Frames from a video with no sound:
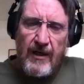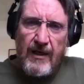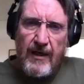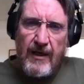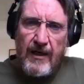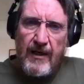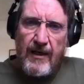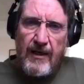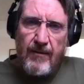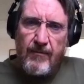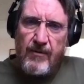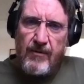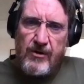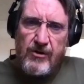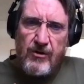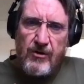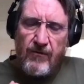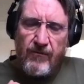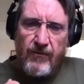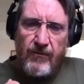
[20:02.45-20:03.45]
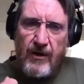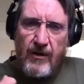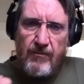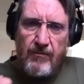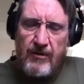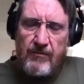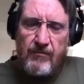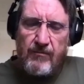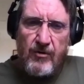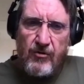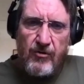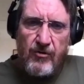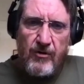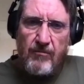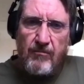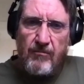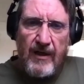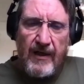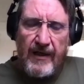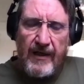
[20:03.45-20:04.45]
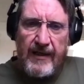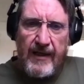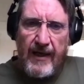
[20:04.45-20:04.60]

sort of commitment to the mine